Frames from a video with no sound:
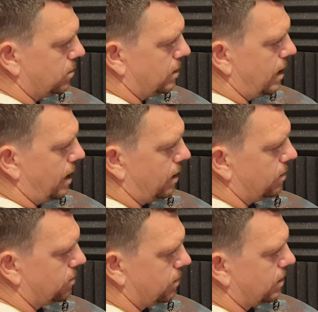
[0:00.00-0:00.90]
But there
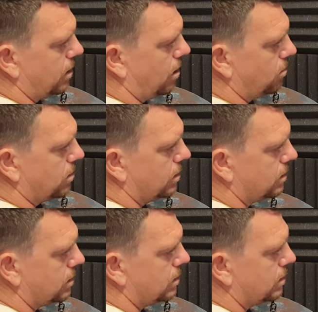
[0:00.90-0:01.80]
we go.
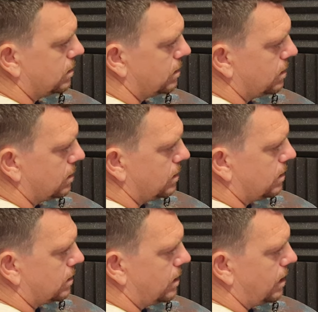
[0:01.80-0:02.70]

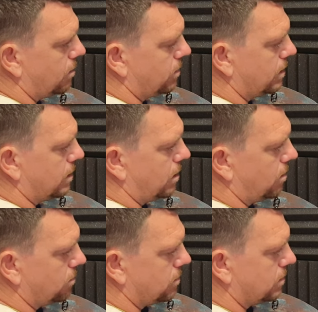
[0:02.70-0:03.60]
There we
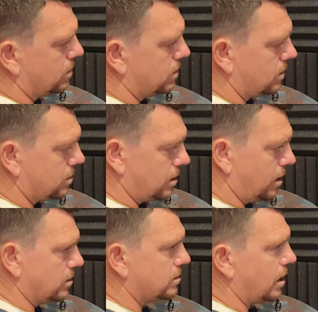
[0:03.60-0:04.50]
go.
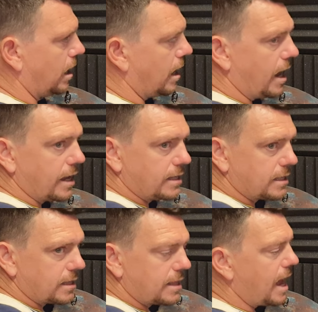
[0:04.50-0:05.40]
Just
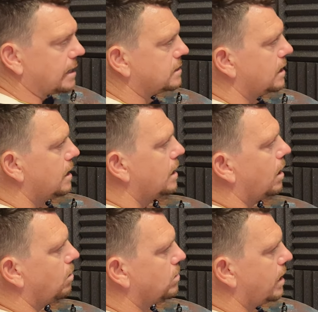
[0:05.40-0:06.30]
like that.
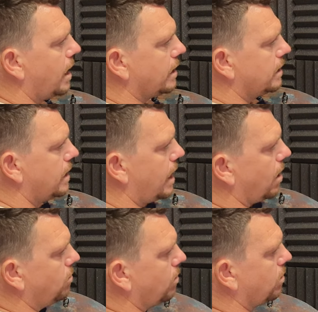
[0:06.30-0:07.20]
Okay,
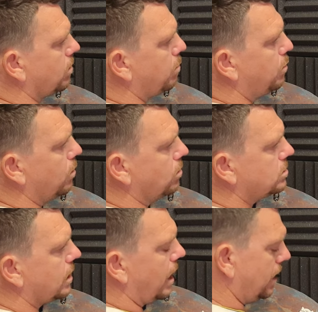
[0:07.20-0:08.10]
now I'm going to
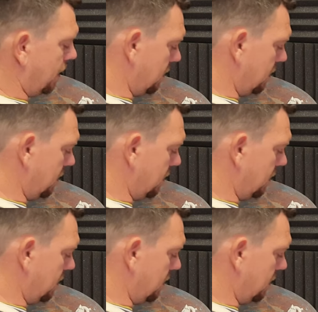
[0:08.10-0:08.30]
put a